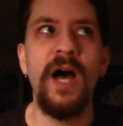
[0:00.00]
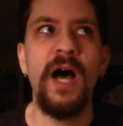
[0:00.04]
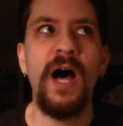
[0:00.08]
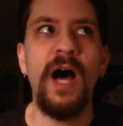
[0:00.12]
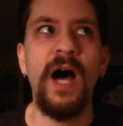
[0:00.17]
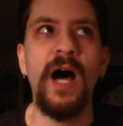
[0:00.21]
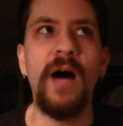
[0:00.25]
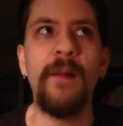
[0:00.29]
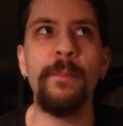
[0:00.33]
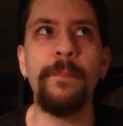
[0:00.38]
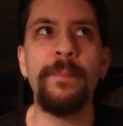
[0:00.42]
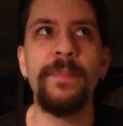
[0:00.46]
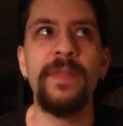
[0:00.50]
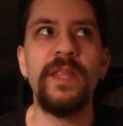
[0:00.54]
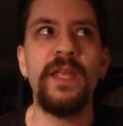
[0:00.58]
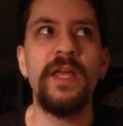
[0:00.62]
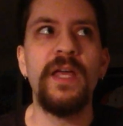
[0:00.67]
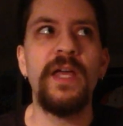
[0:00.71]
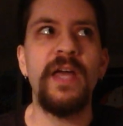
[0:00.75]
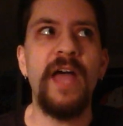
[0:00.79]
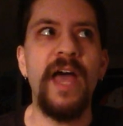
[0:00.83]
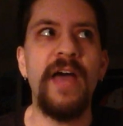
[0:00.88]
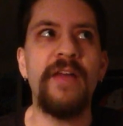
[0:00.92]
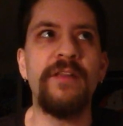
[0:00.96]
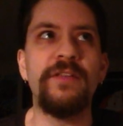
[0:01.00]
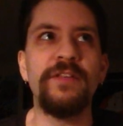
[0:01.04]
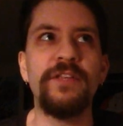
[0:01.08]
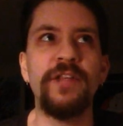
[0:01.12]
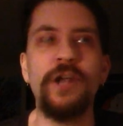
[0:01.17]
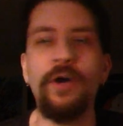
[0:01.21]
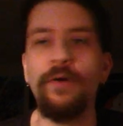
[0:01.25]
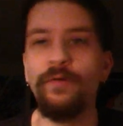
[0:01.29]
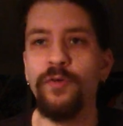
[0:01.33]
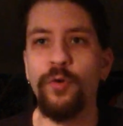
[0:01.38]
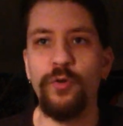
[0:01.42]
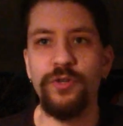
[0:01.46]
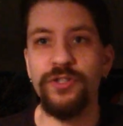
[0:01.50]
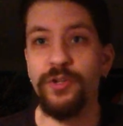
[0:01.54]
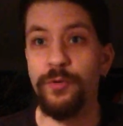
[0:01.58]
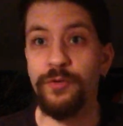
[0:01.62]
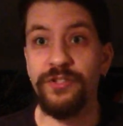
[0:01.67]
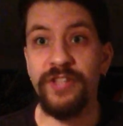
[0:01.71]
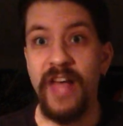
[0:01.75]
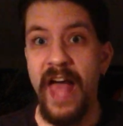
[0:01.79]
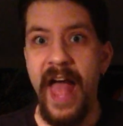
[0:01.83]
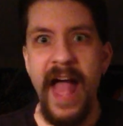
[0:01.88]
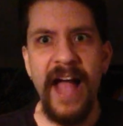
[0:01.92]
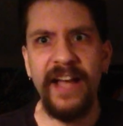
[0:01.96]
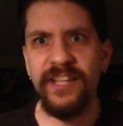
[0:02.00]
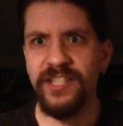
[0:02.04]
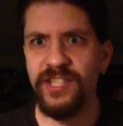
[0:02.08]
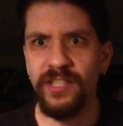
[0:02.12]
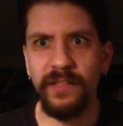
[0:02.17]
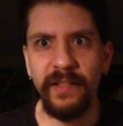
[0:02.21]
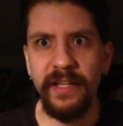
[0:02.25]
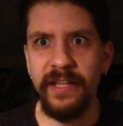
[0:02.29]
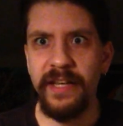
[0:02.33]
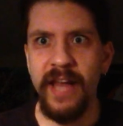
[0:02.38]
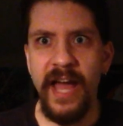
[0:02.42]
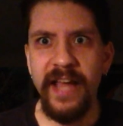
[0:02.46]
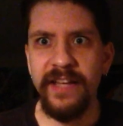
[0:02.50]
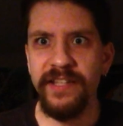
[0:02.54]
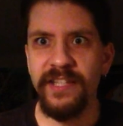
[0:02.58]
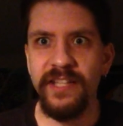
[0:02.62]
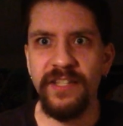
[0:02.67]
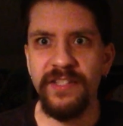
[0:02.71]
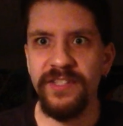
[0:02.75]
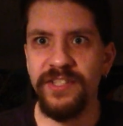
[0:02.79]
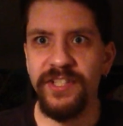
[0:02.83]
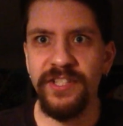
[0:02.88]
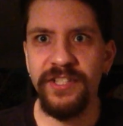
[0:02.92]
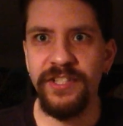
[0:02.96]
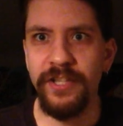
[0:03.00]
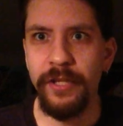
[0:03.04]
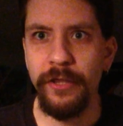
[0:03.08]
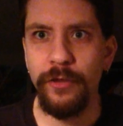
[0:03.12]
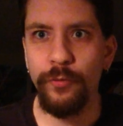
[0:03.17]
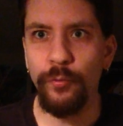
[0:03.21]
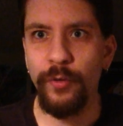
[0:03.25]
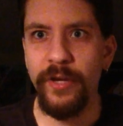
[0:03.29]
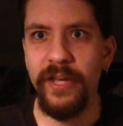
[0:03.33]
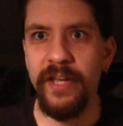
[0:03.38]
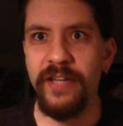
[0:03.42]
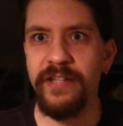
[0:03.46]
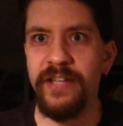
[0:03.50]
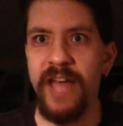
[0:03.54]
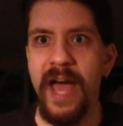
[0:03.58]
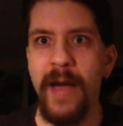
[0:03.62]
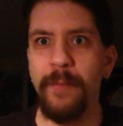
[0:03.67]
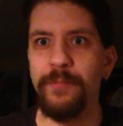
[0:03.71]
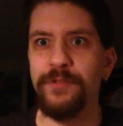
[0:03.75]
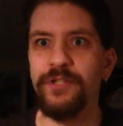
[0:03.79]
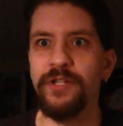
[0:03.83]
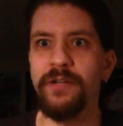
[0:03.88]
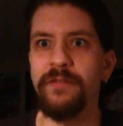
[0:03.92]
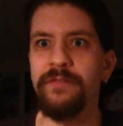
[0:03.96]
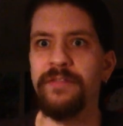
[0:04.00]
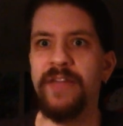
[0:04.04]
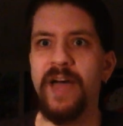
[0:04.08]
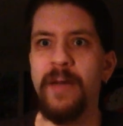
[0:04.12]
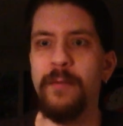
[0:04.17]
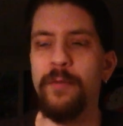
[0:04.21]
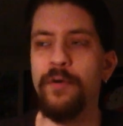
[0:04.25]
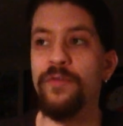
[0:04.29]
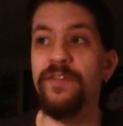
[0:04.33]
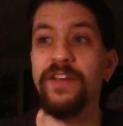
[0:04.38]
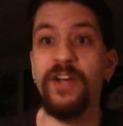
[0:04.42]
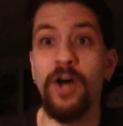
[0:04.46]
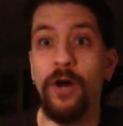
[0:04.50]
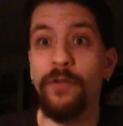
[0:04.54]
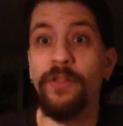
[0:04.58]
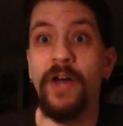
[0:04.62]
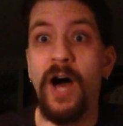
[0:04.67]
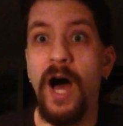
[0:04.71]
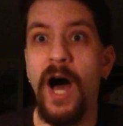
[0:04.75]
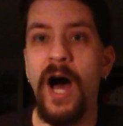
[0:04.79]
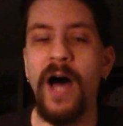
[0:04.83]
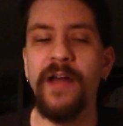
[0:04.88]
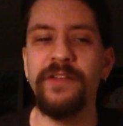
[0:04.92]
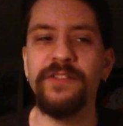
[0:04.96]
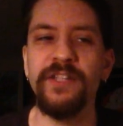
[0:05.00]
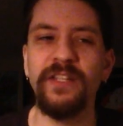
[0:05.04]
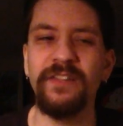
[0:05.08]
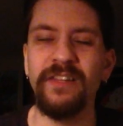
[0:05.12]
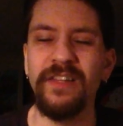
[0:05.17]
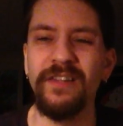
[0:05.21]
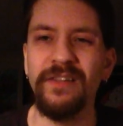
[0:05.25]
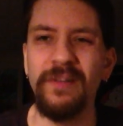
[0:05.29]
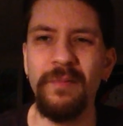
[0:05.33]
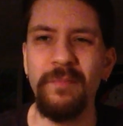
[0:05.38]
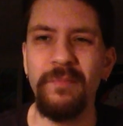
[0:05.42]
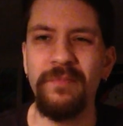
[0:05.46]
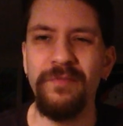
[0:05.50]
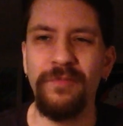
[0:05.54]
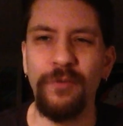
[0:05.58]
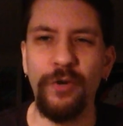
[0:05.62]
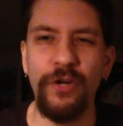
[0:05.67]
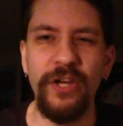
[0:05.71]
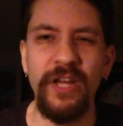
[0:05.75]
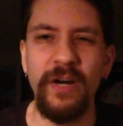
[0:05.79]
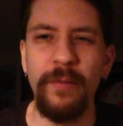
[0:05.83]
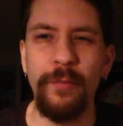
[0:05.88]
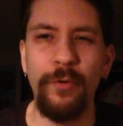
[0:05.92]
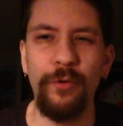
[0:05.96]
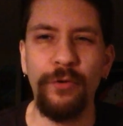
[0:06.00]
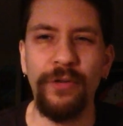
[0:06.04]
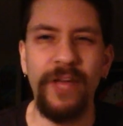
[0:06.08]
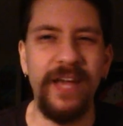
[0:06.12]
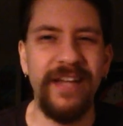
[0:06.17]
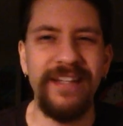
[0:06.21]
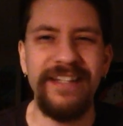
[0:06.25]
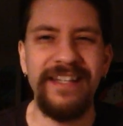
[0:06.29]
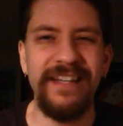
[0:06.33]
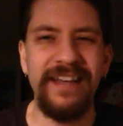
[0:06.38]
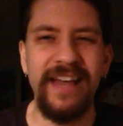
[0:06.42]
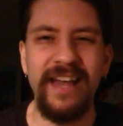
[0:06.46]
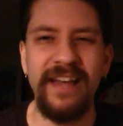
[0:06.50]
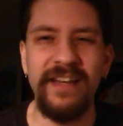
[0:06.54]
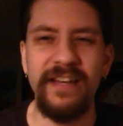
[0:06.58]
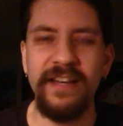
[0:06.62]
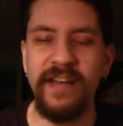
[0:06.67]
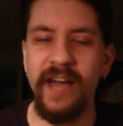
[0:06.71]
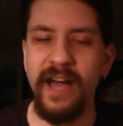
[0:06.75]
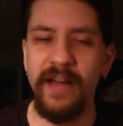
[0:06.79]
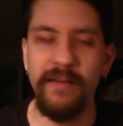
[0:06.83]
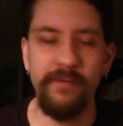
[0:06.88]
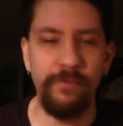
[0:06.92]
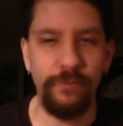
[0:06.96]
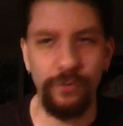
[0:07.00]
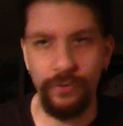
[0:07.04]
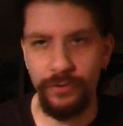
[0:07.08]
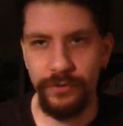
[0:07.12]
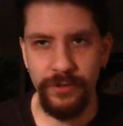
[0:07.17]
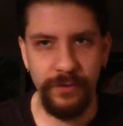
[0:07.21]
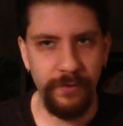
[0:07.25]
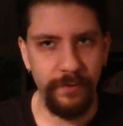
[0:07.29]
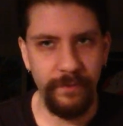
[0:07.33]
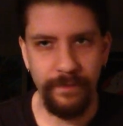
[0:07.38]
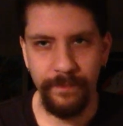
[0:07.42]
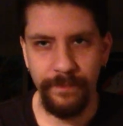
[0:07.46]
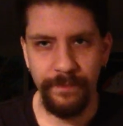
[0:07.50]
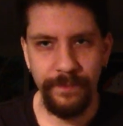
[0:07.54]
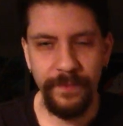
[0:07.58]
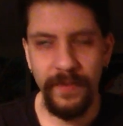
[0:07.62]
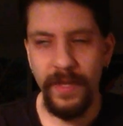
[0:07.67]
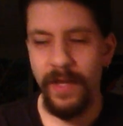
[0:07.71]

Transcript: Um, and, you know, of course, there was the excellent nineteen sixty-three adaptation of that movie called The Haunting, then the forgettable nineteen ninety-nine version.